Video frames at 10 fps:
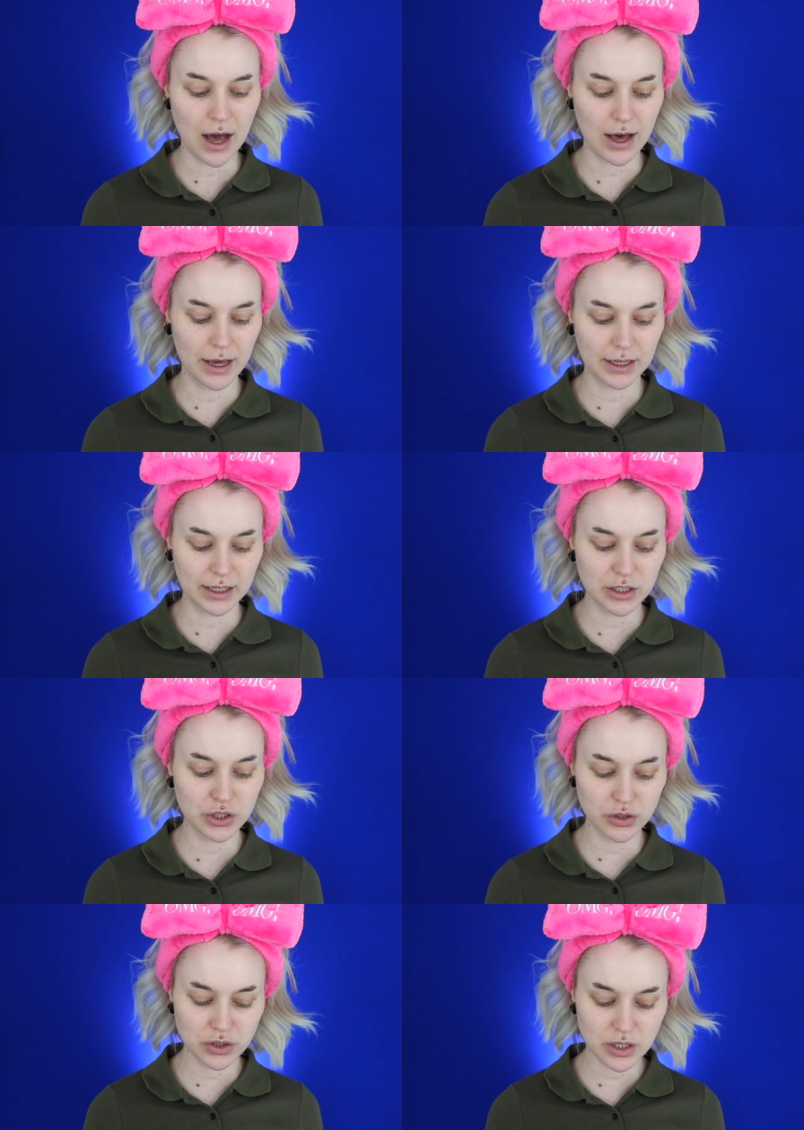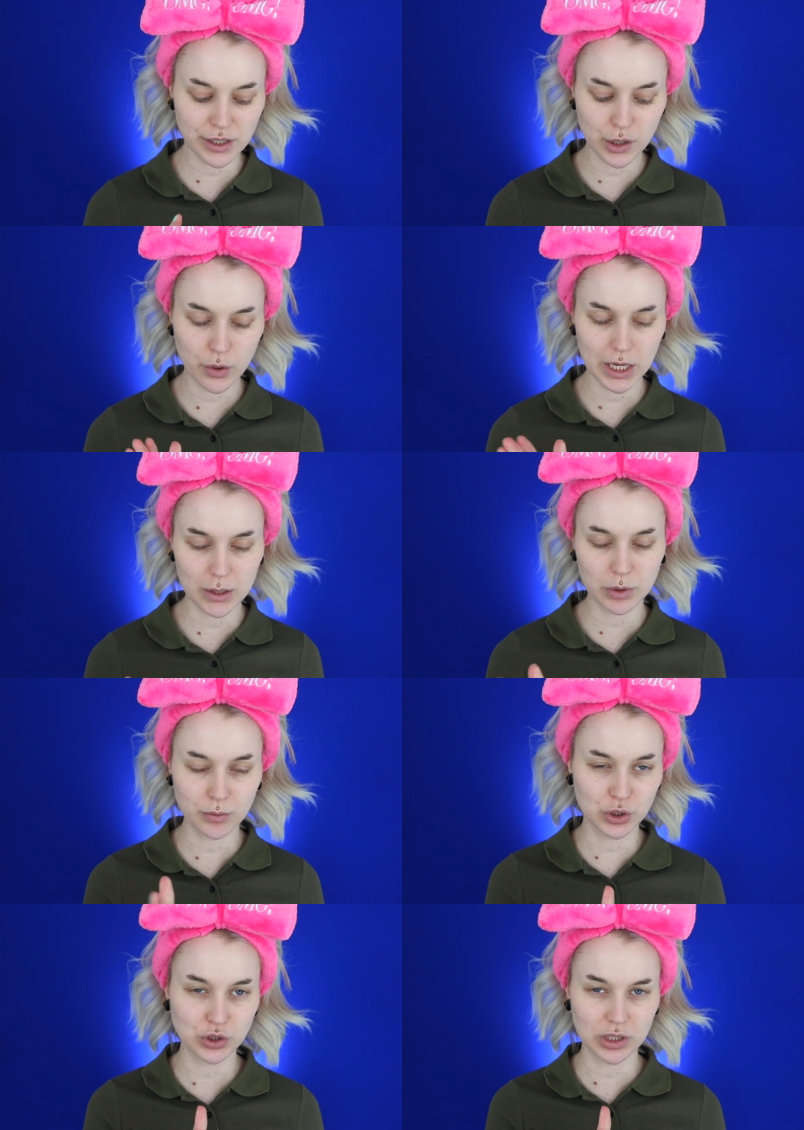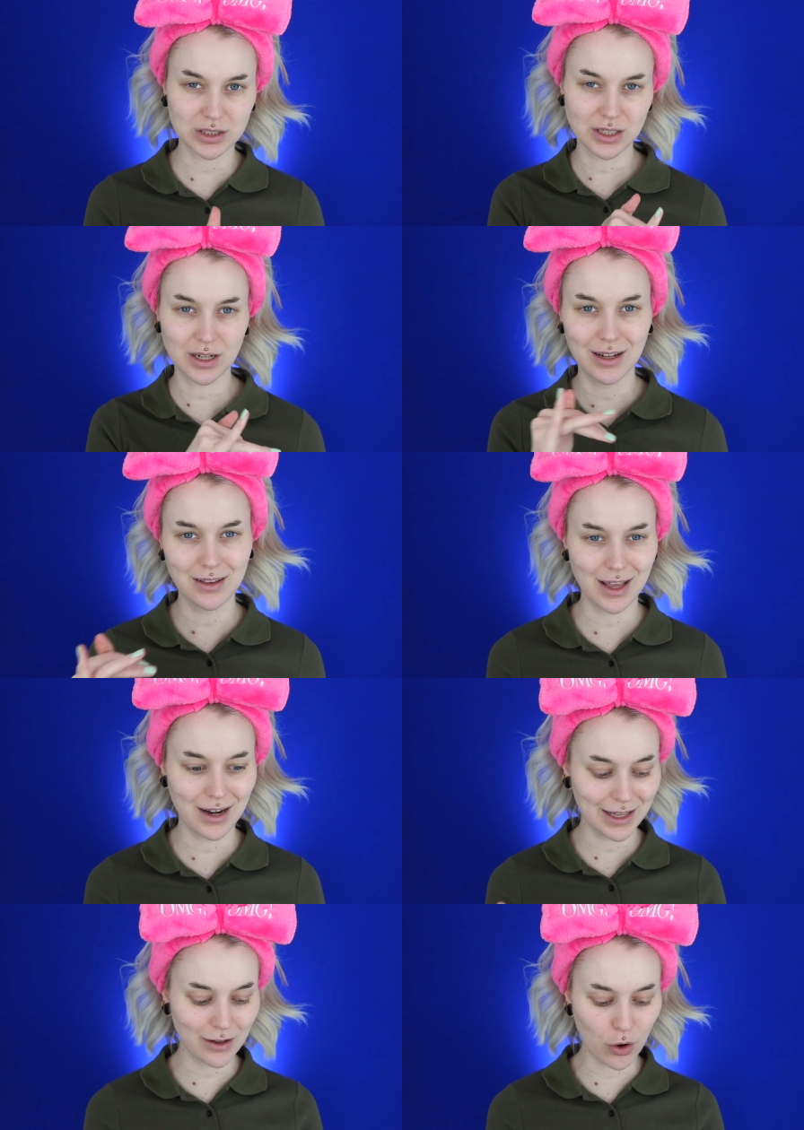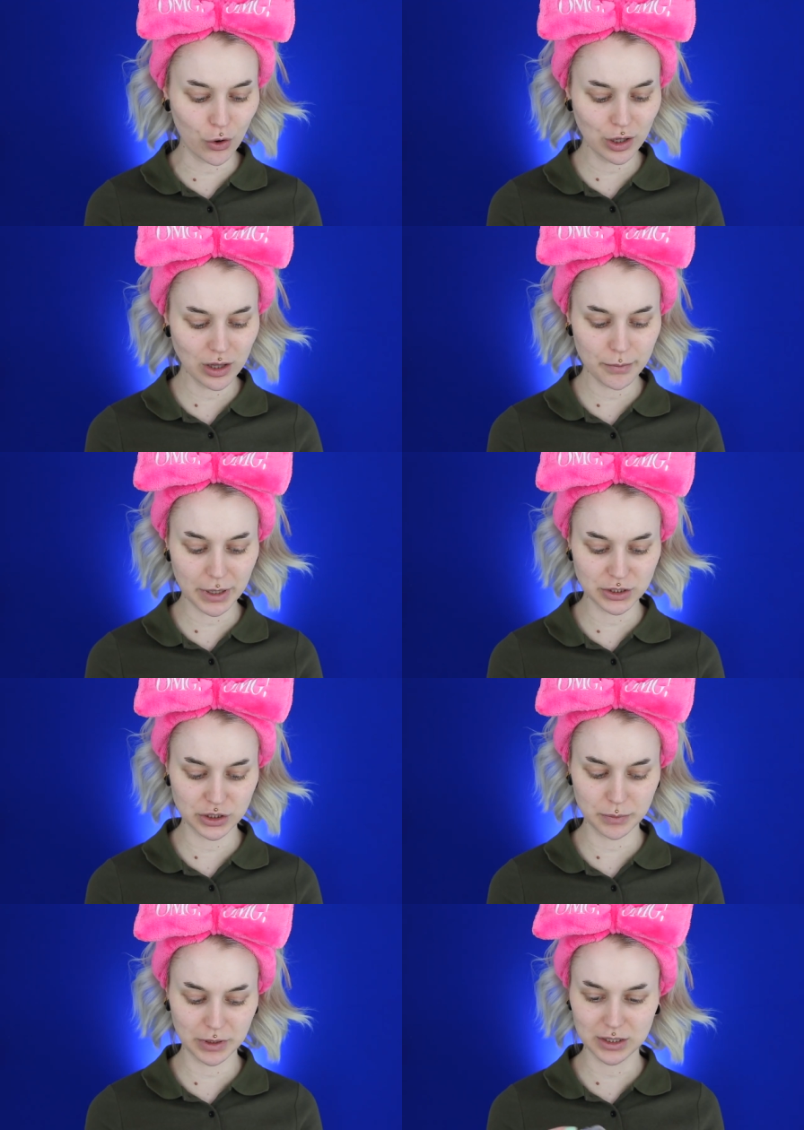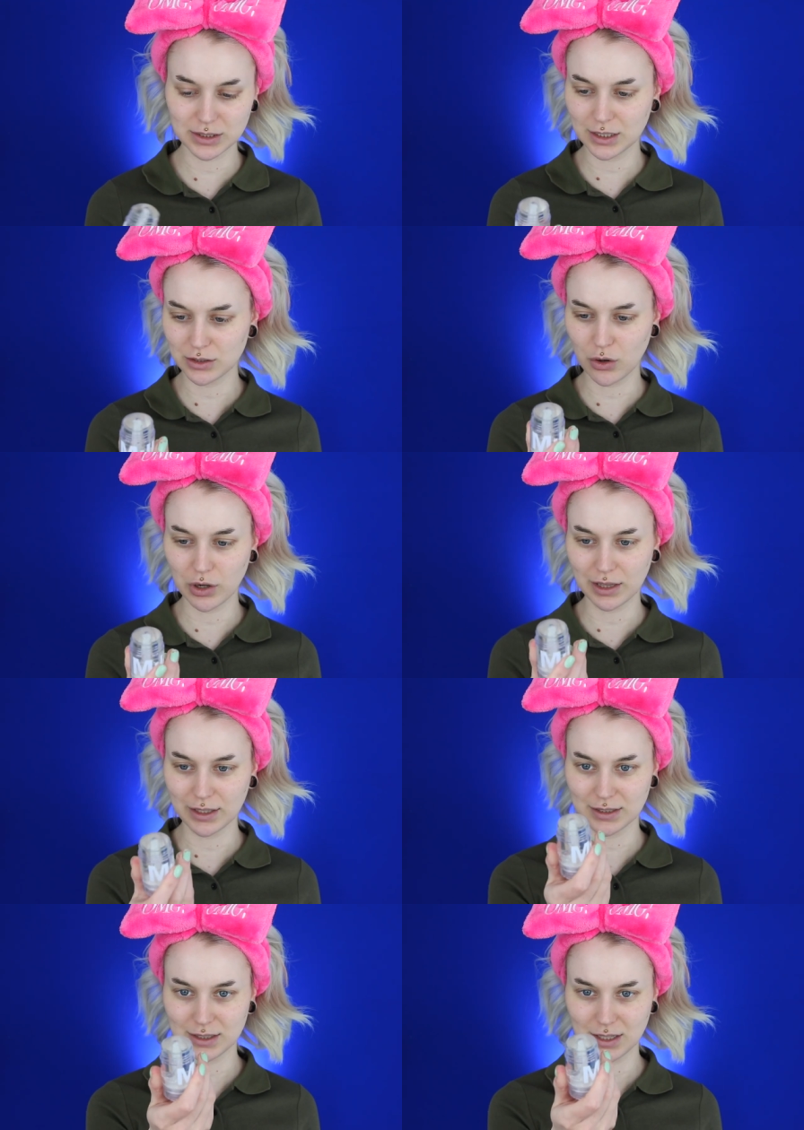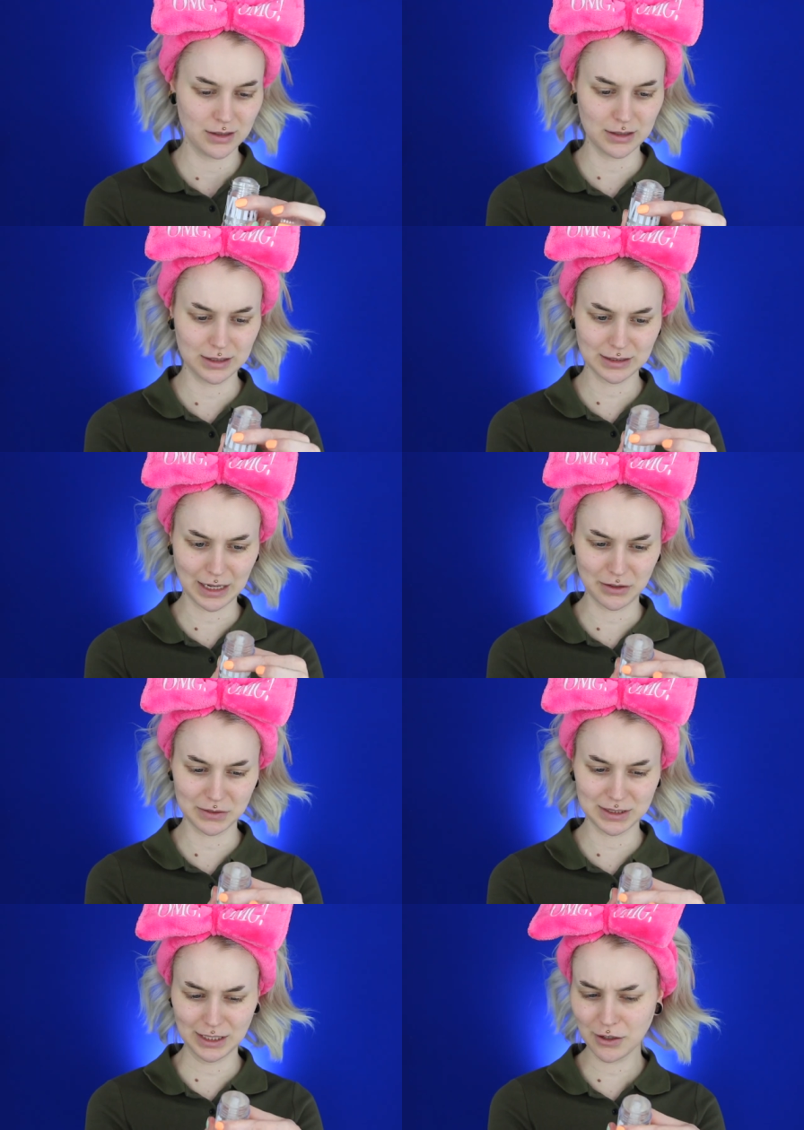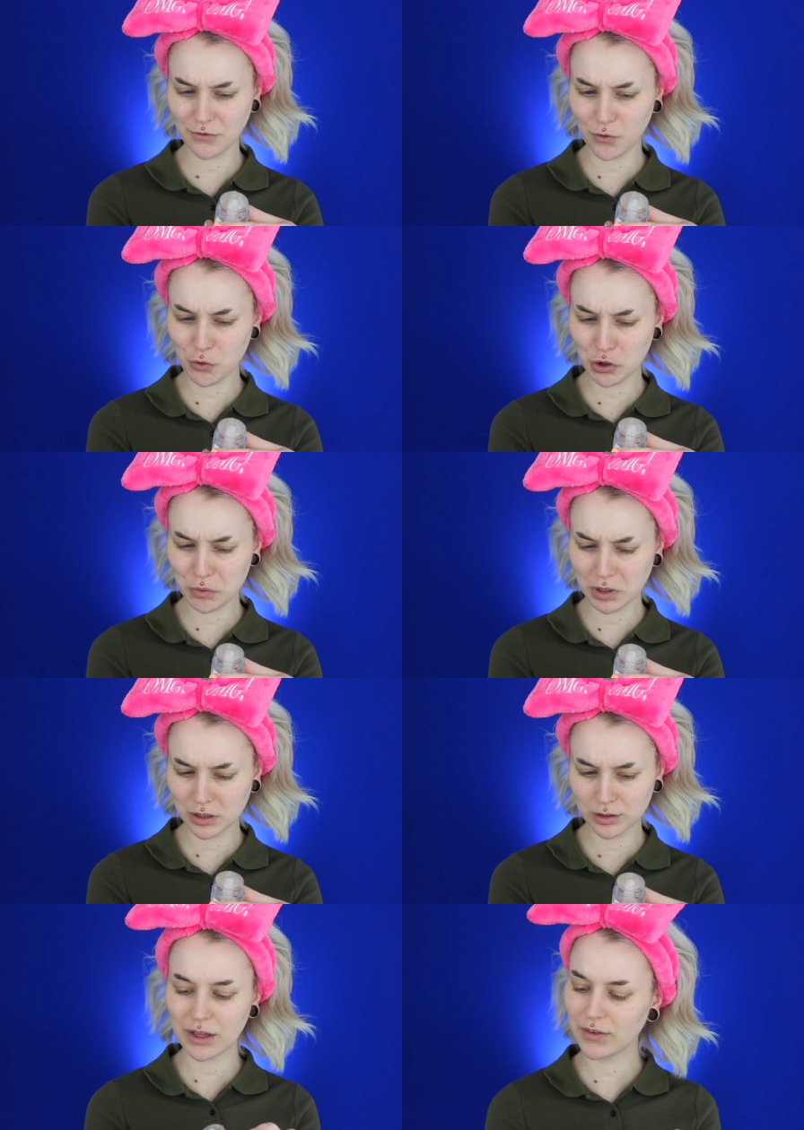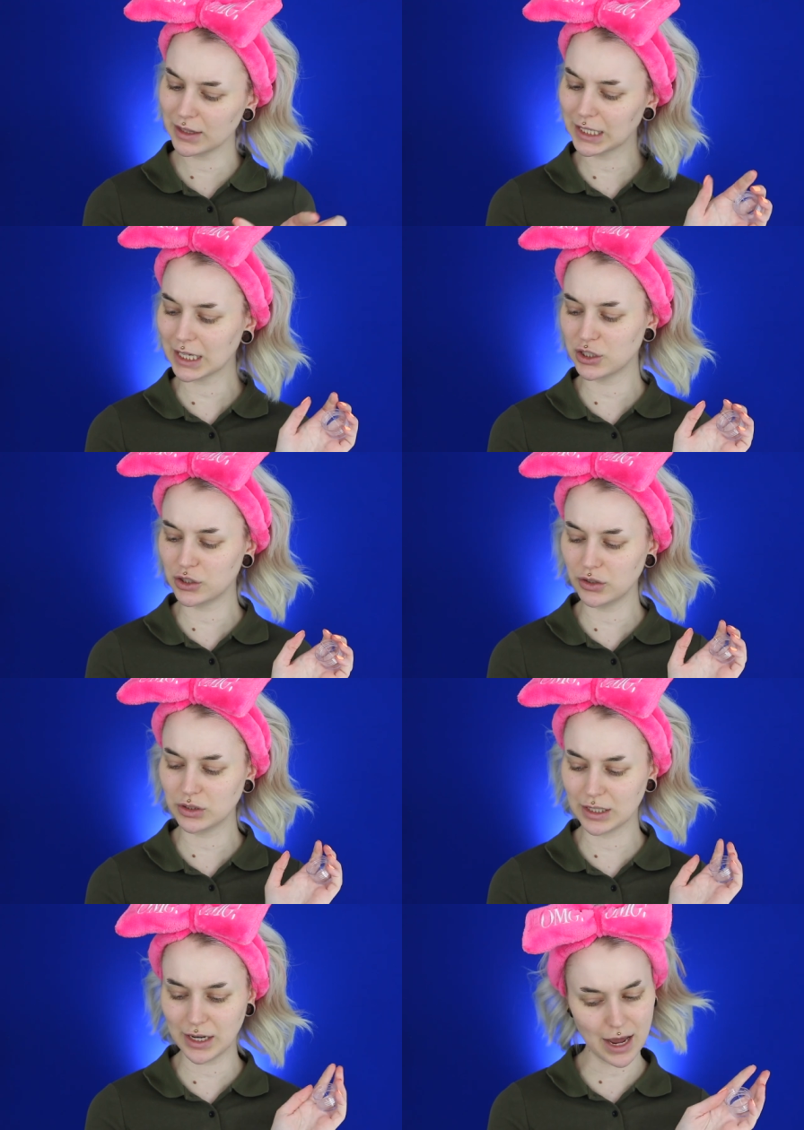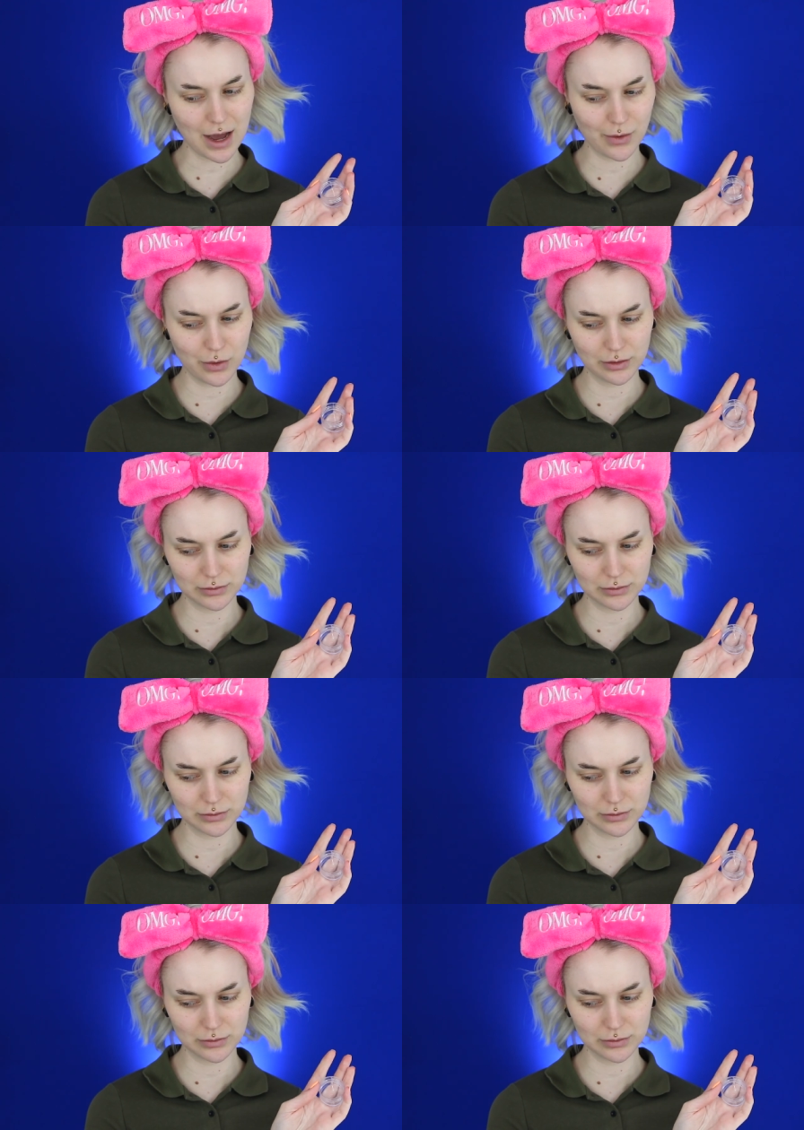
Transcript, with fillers: I usually go in with moisturizer and then oil, but just because this oil is this kind of stick form, I feel like I should use it now.